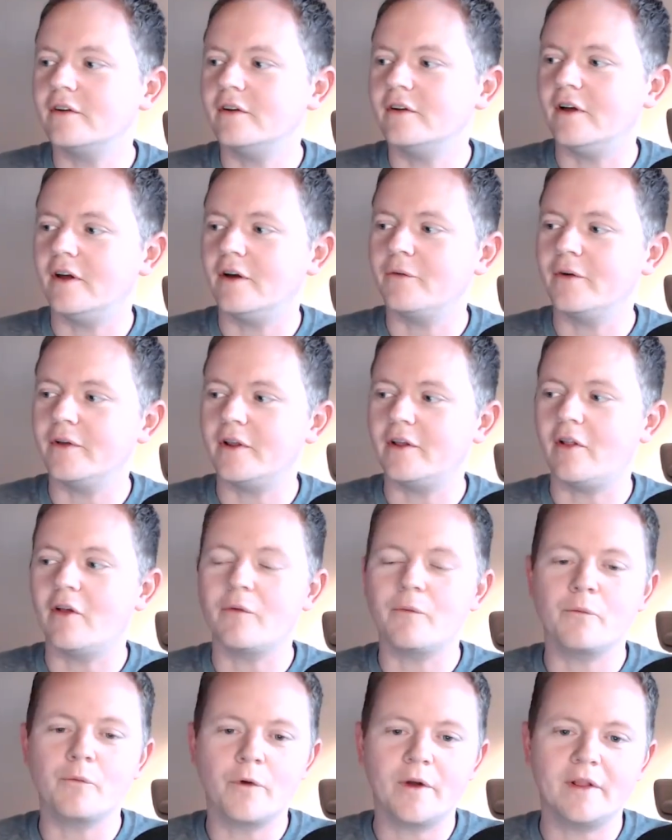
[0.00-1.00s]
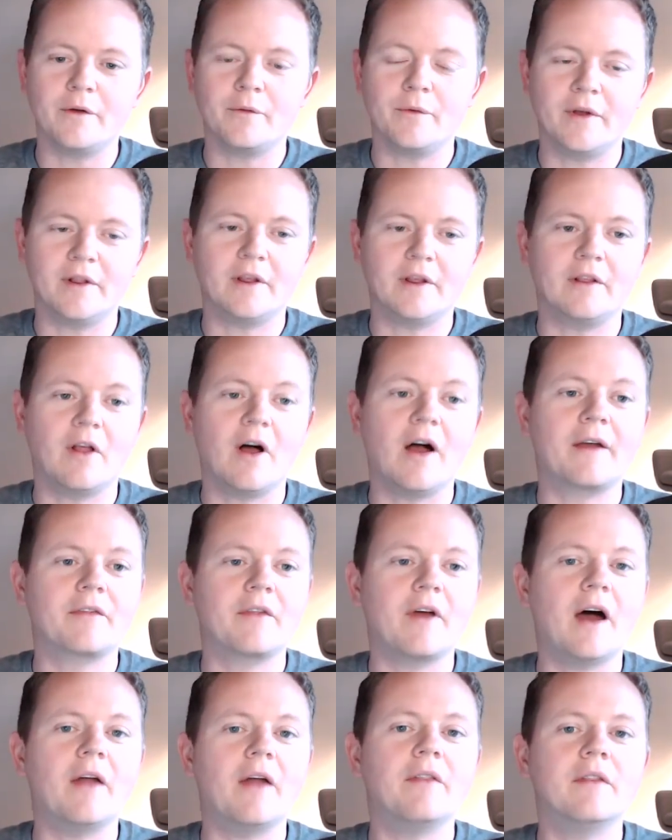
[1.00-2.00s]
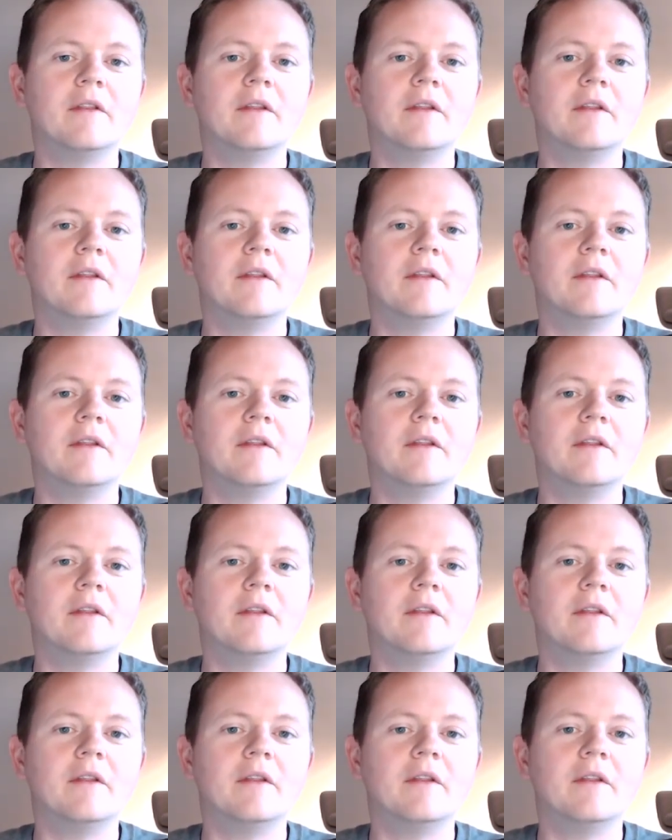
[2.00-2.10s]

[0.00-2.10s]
I really like that.